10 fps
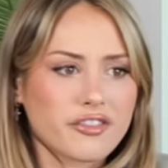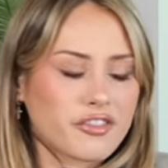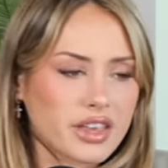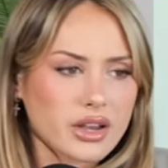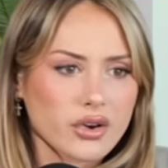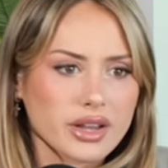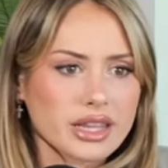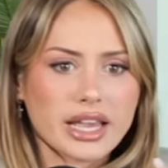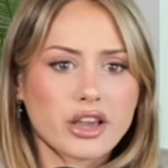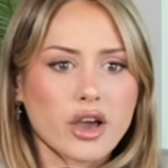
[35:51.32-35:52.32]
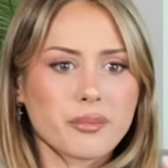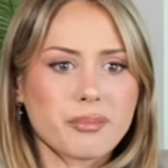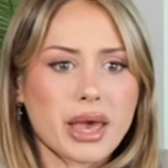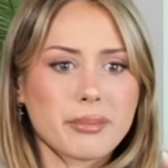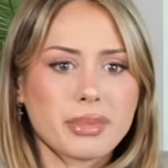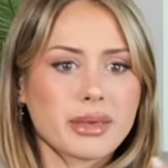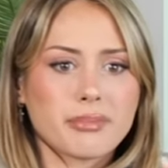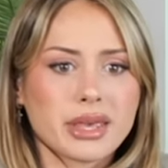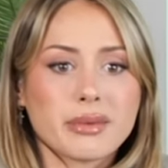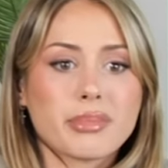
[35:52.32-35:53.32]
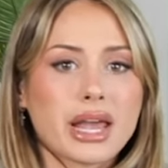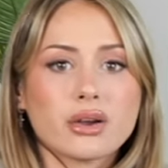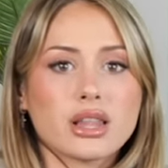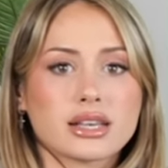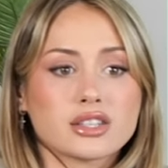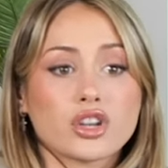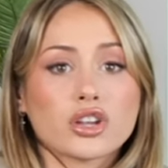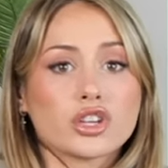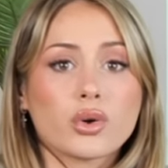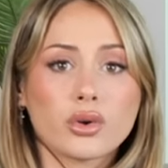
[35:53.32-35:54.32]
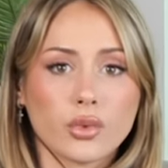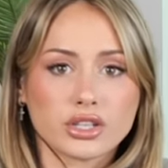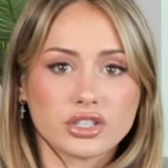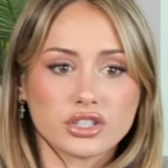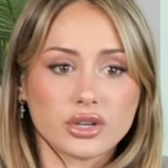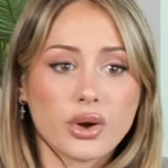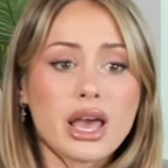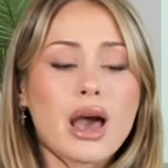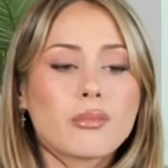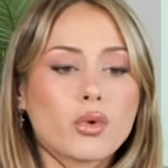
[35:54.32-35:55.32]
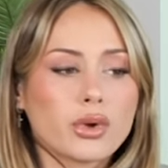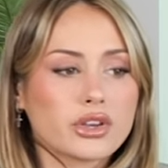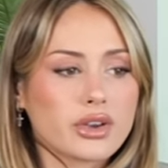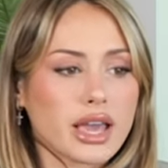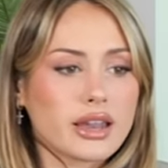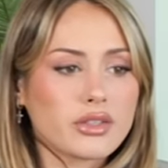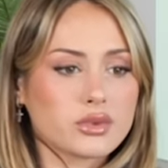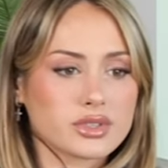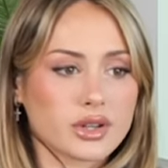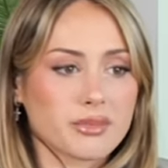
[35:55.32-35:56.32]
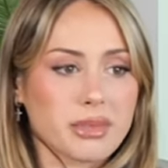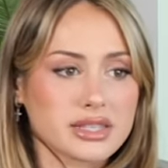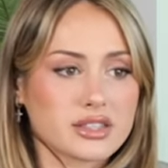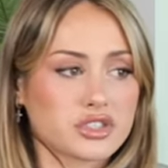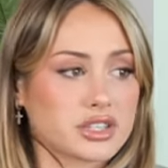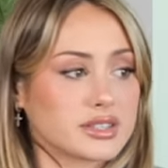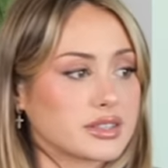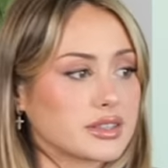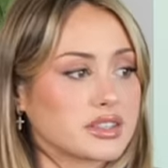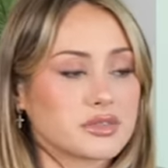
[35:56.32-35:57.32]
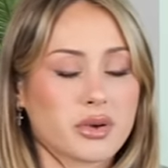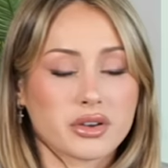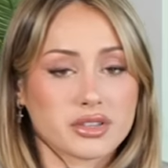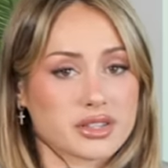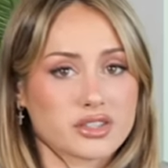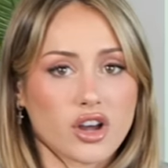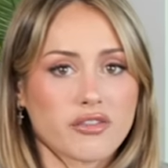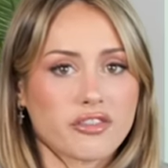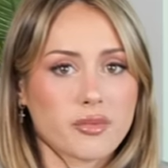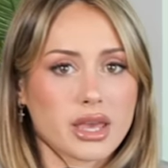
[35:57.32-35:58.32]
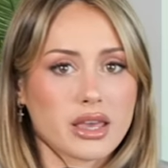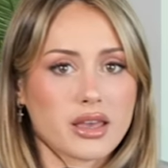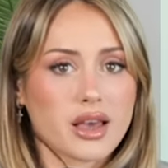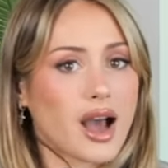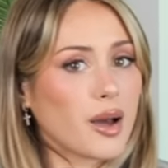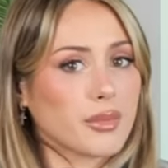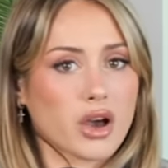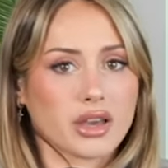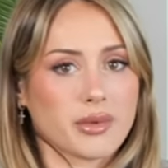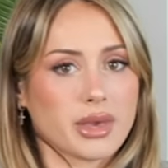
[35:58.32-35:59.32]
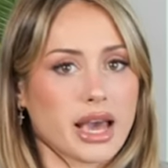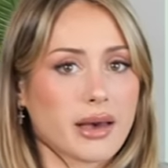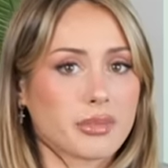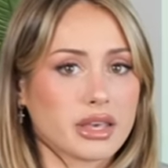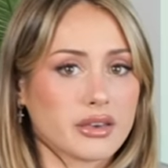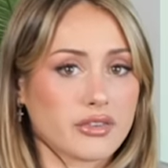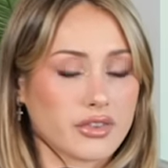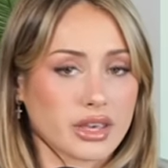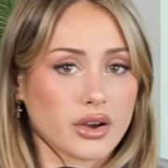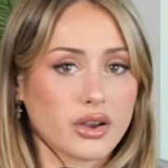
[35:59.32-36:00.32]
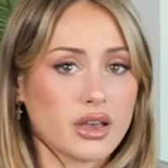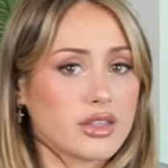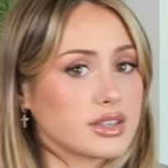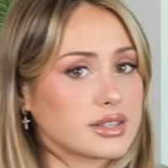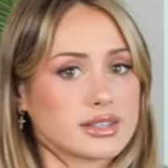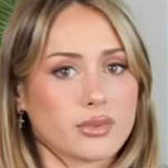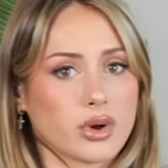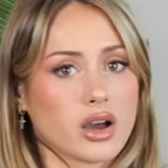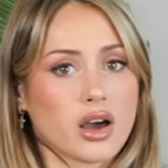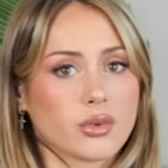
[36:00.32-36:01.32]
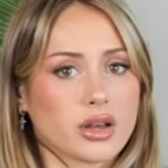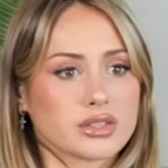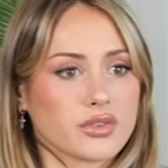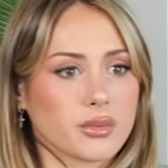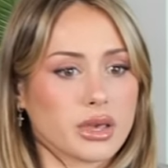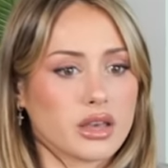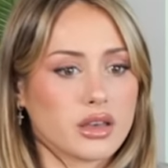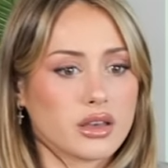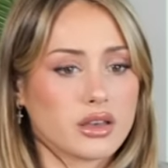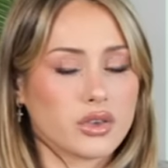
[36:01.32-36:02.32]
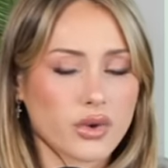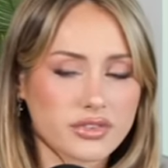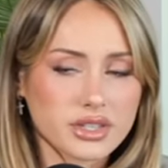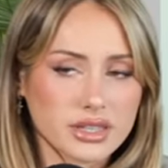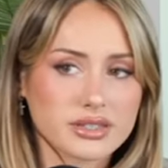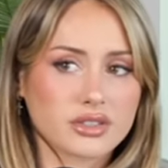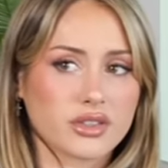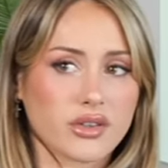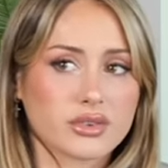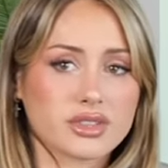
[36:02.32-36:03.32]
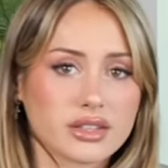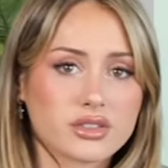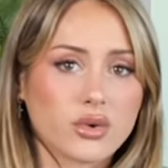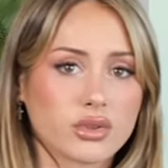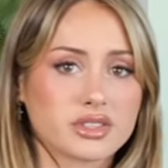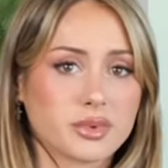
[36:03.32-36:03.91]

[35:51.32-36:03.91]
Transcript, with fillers: fear and like be, being paralyzed and not knowing what to do. But when you're getting those little messages, this person's not for me. I'm not going to be happy here. This isn't what God wants for me you have to listen to those. That's the Holy